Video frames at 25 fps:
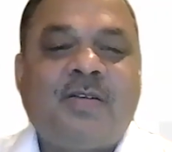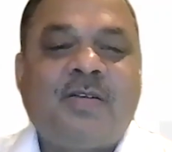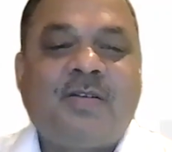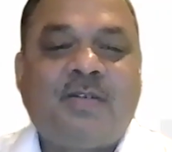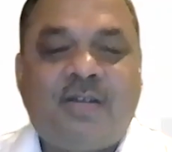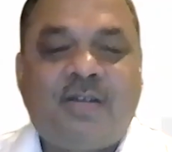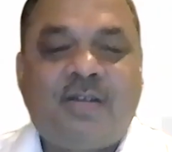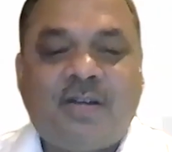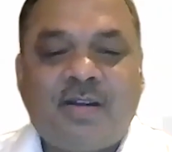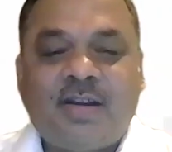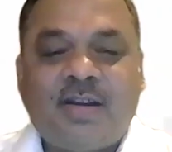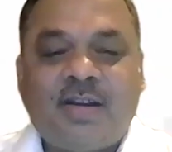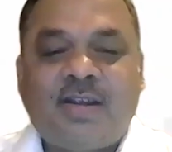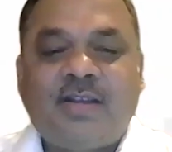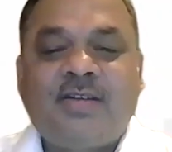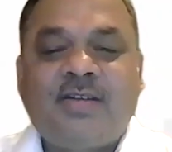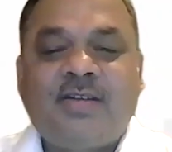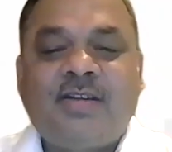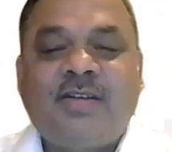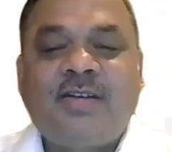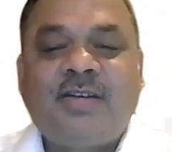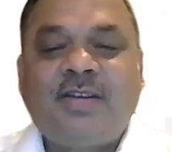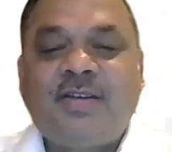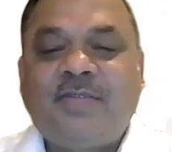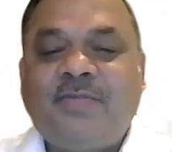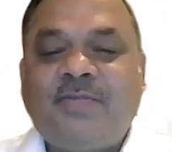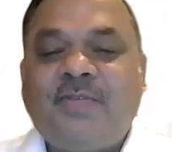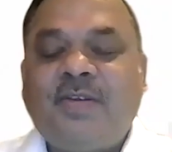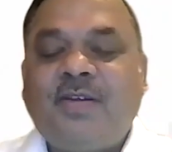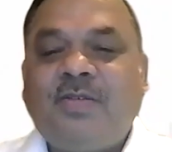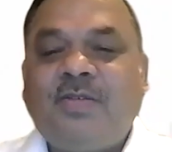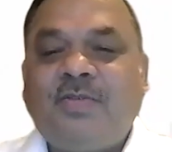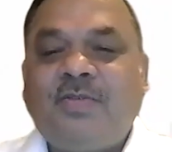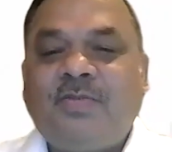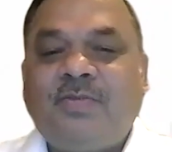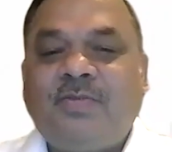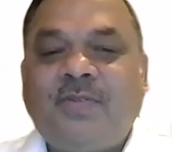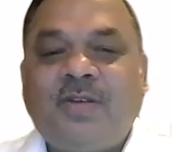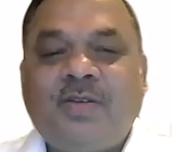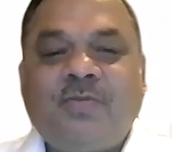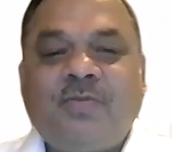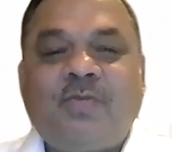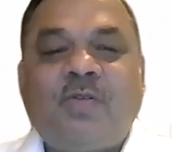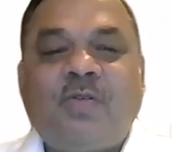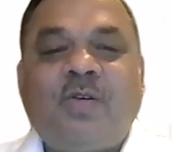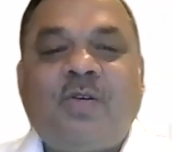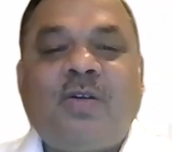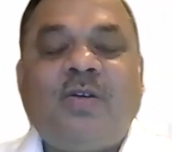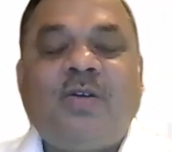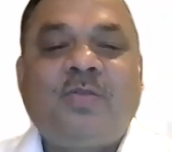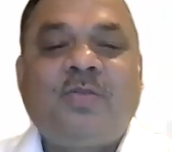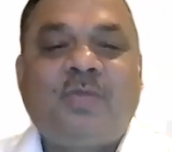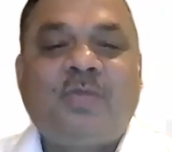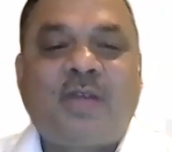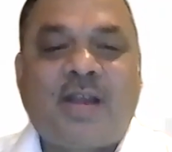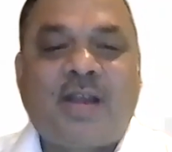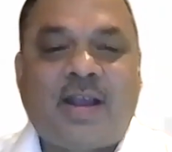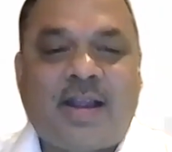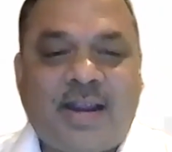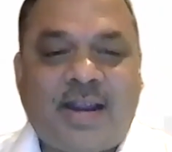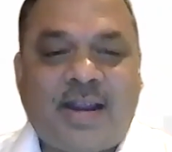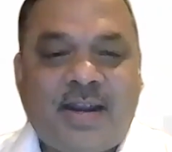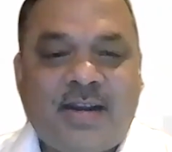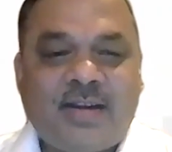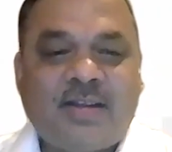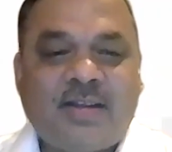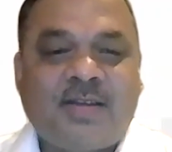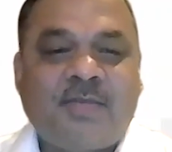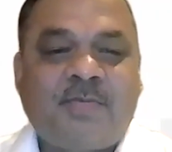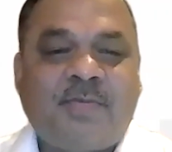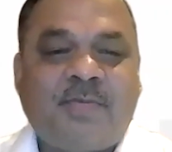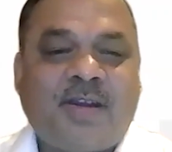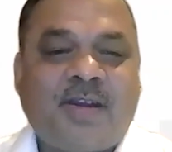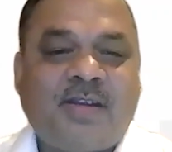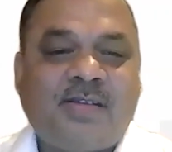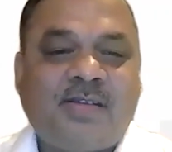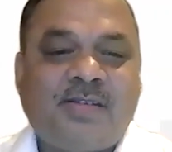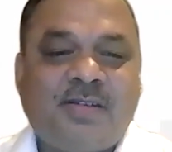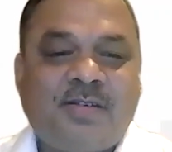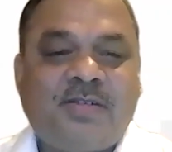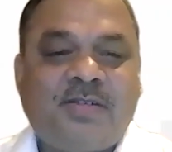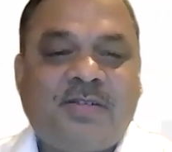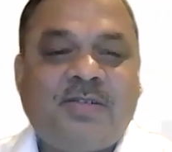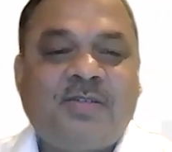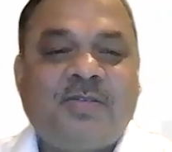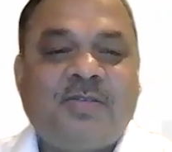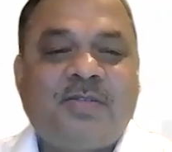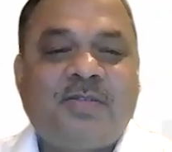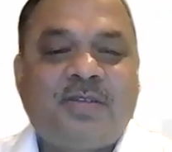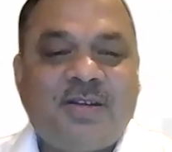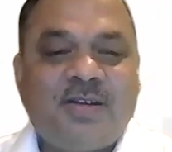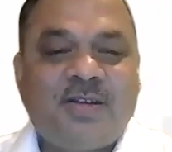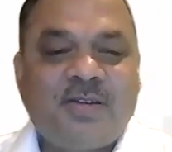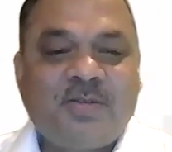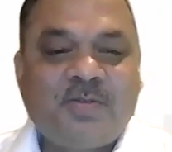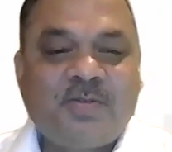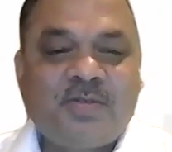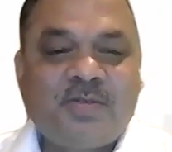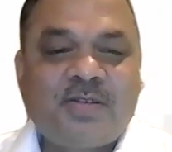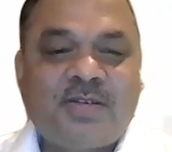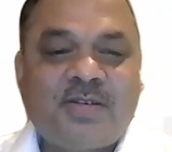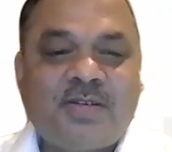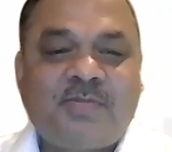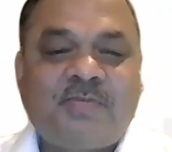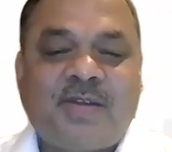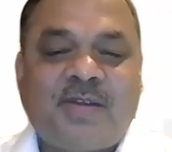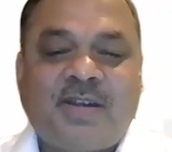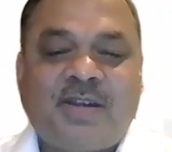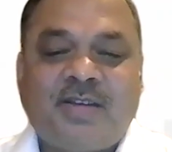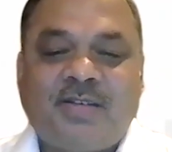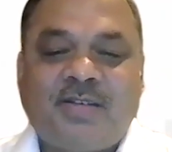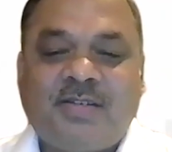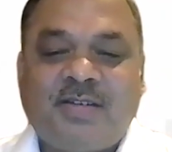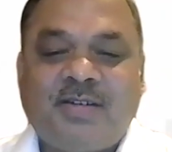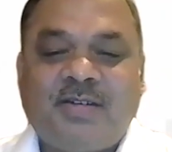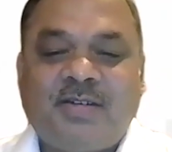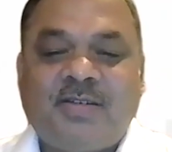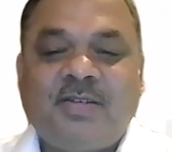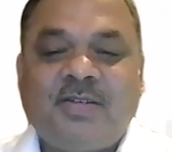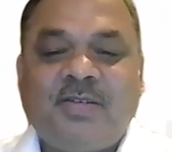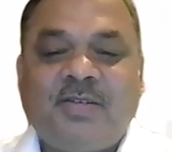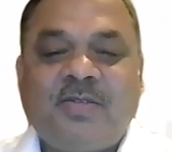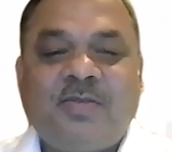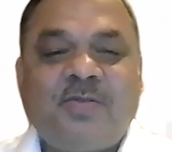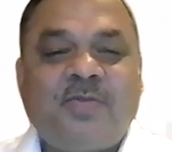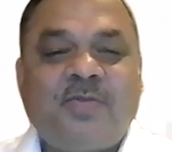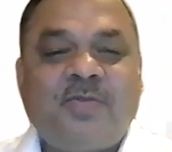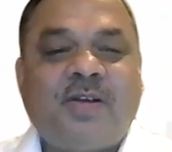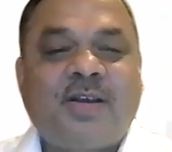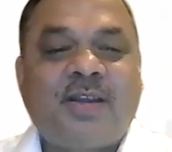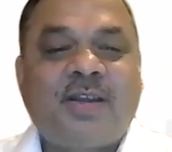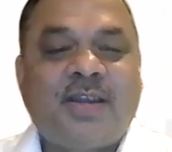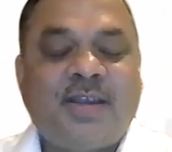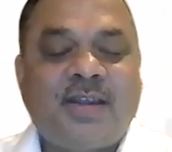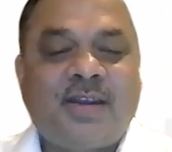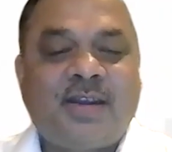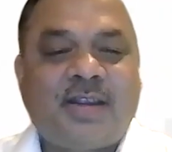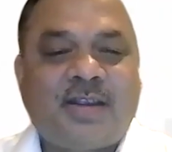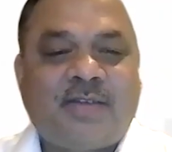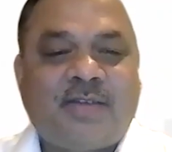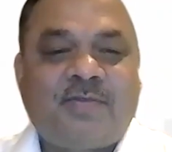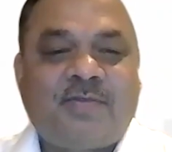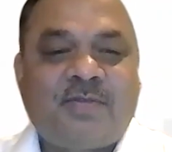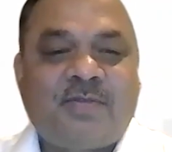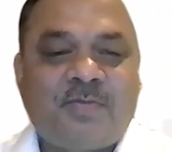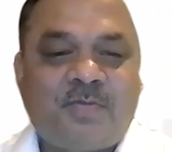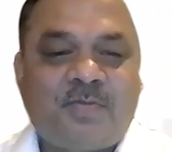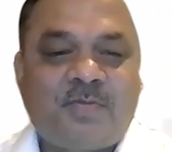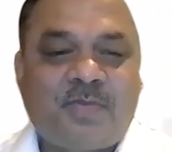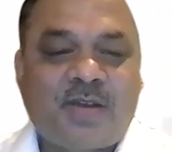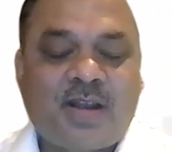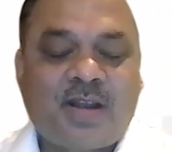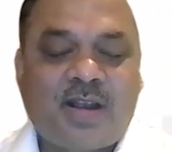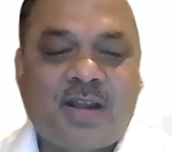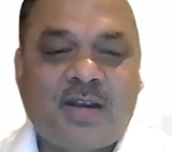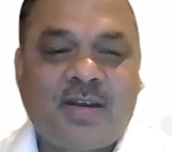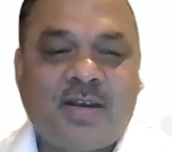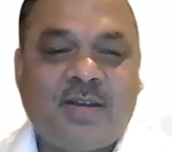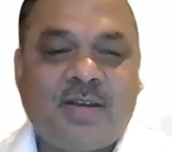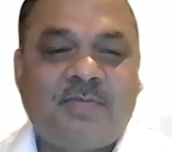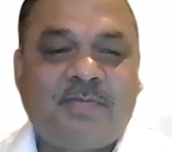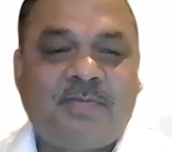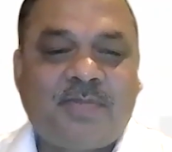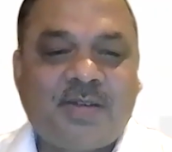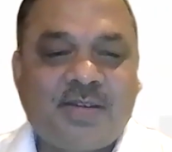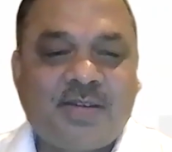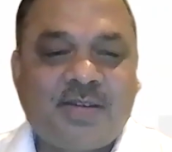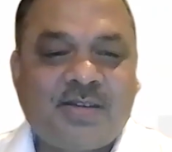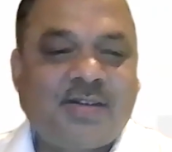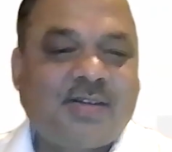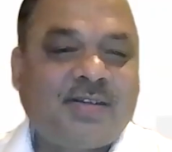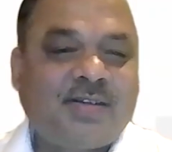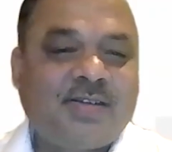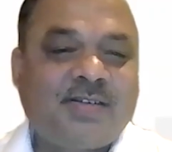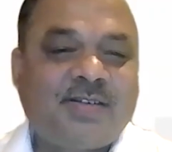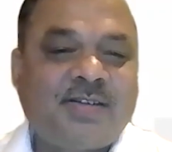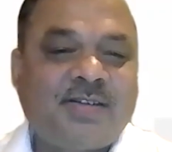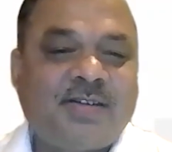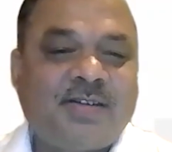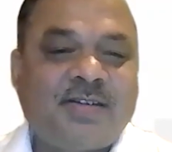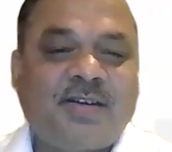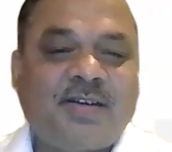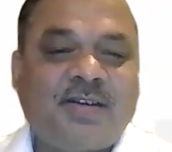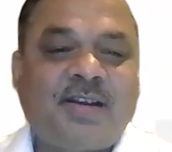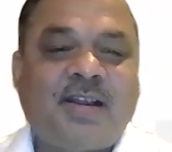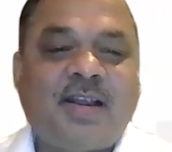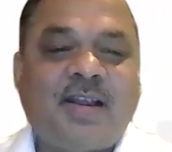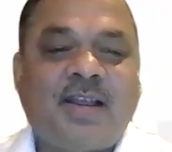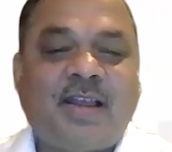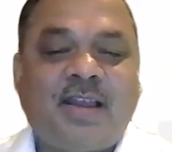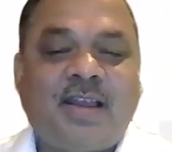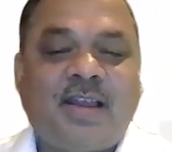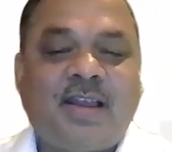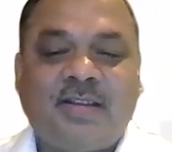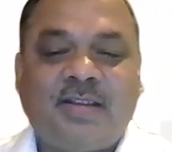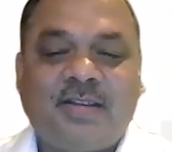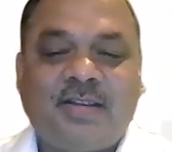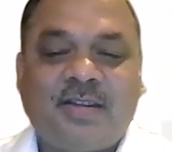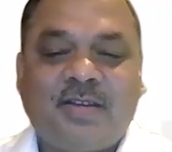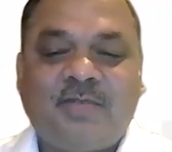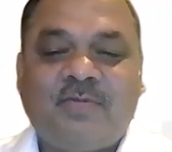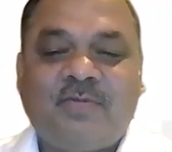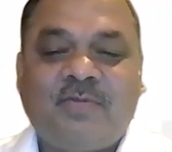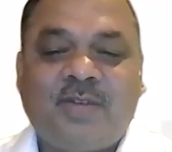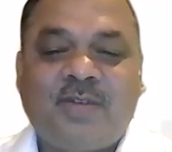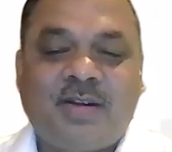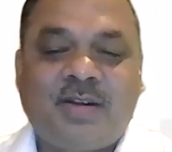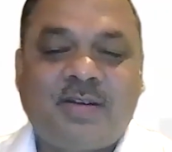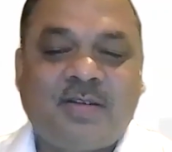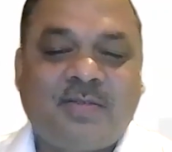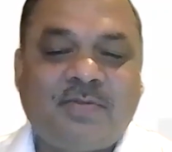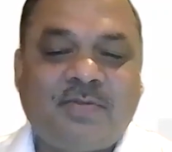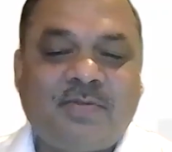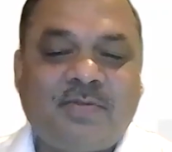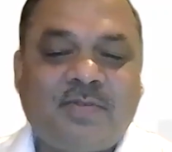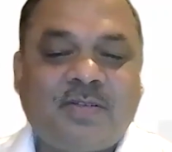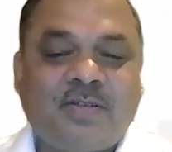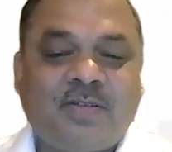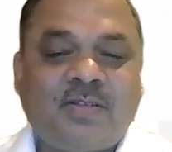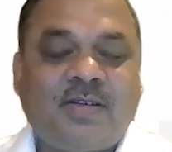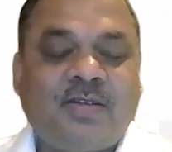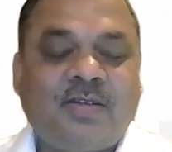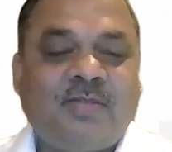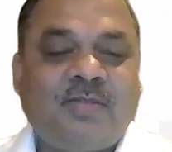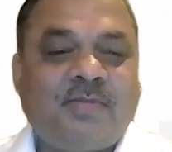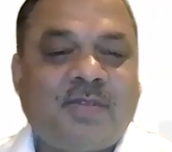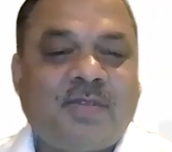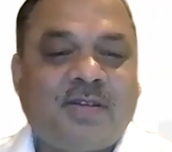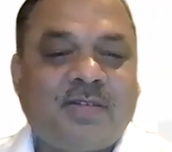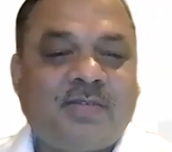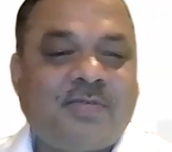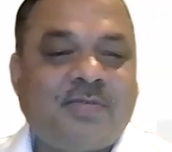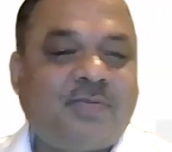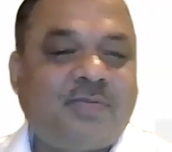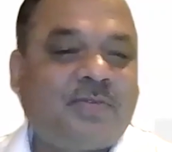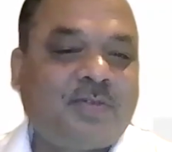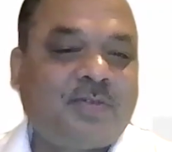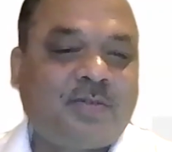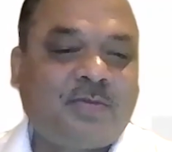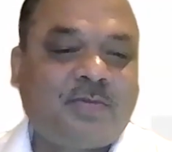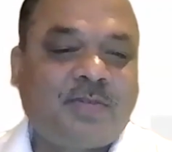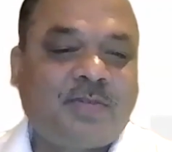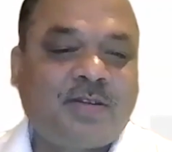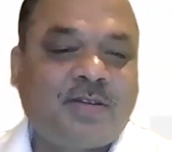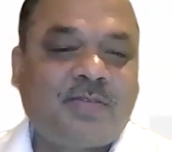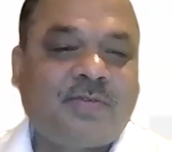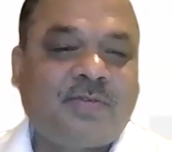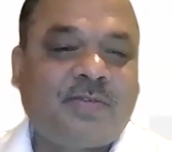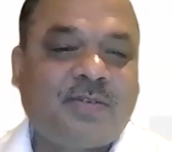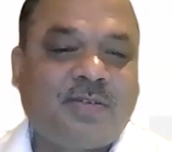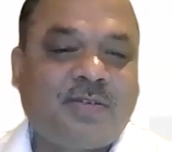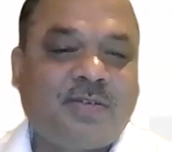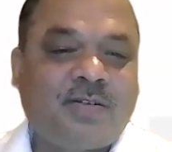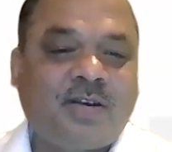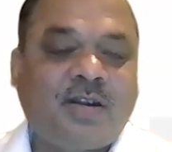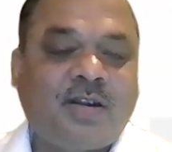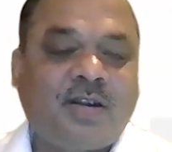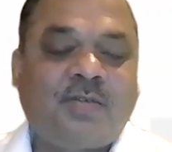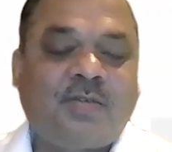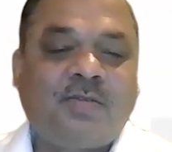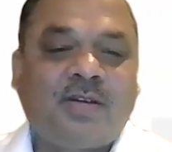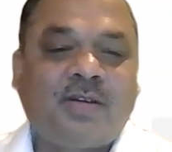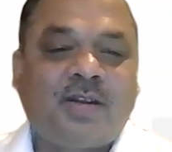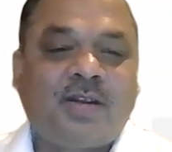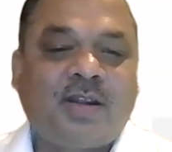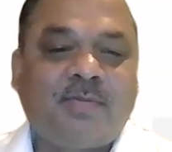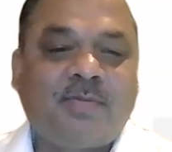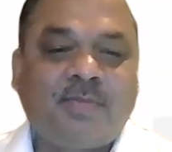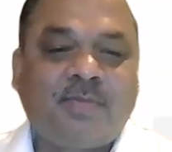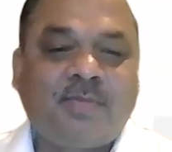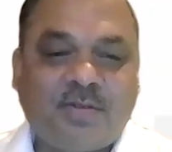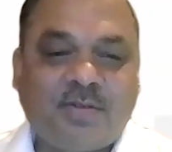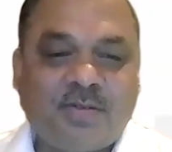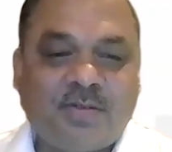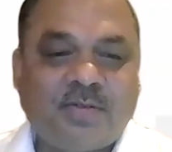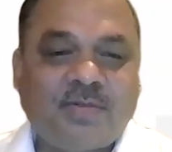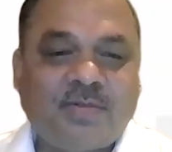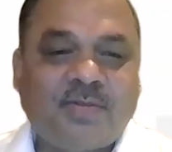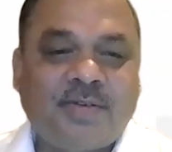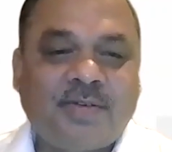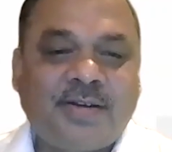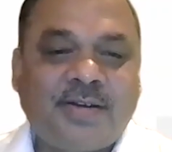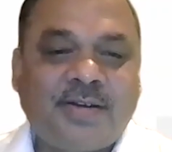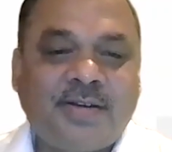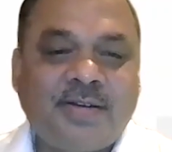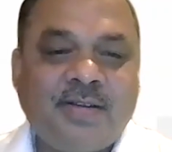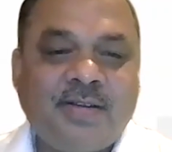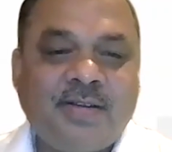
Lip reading: Gone are the days where when you want to add capacity or reduce capacity, you again have to plan a budget, etc., and then waiting for 3 months, 4 months for your downtime to do it.